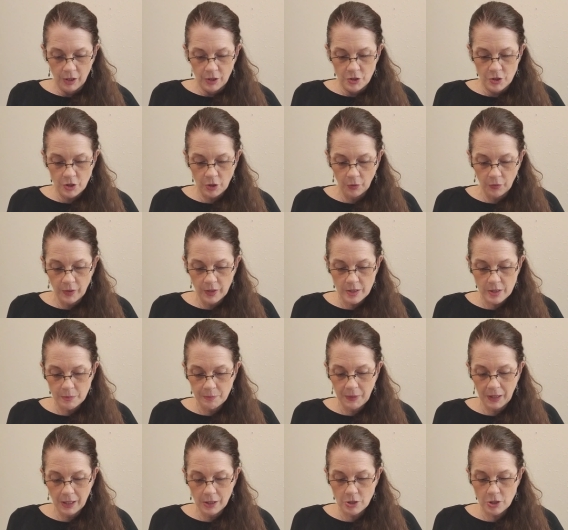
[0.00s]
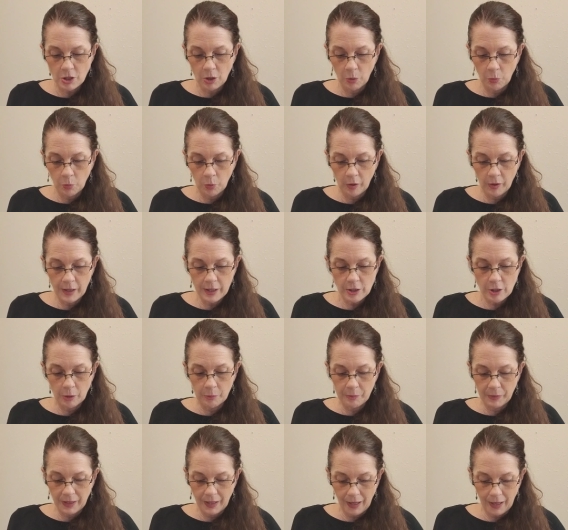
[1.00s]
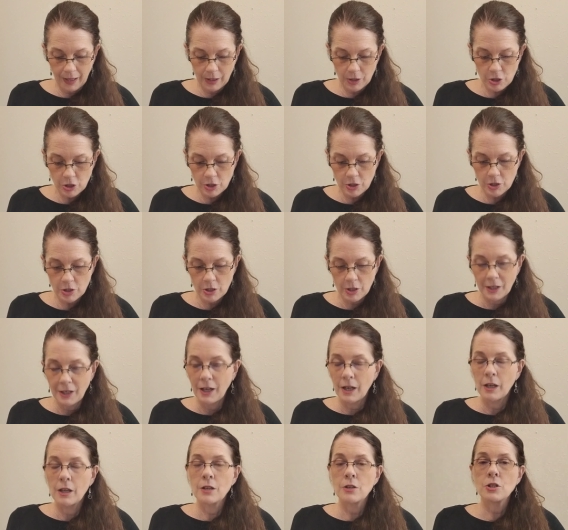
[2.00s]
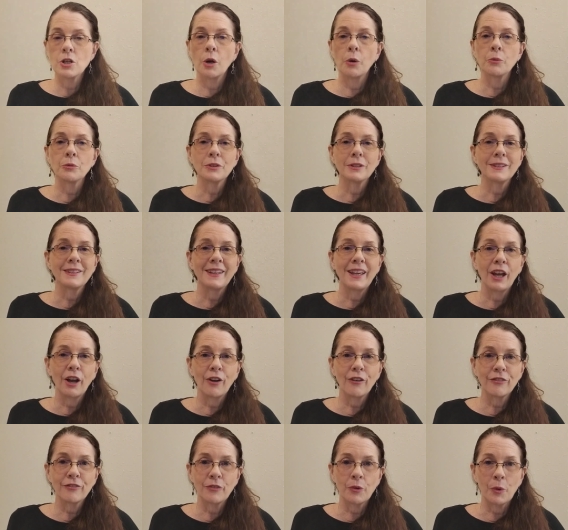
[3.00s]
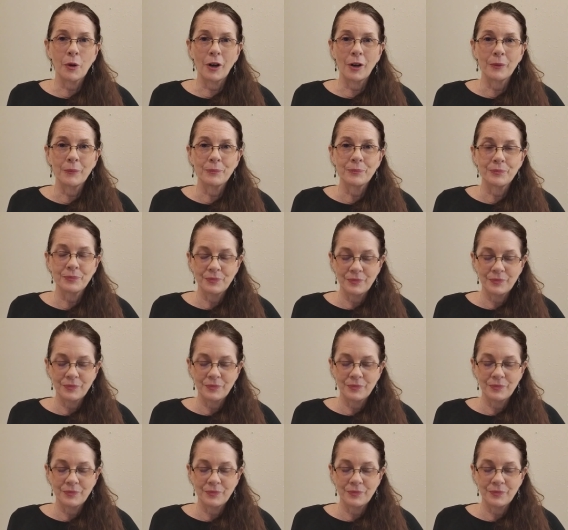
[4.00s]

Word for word: So this means don't worry, don't be anxious, don't care for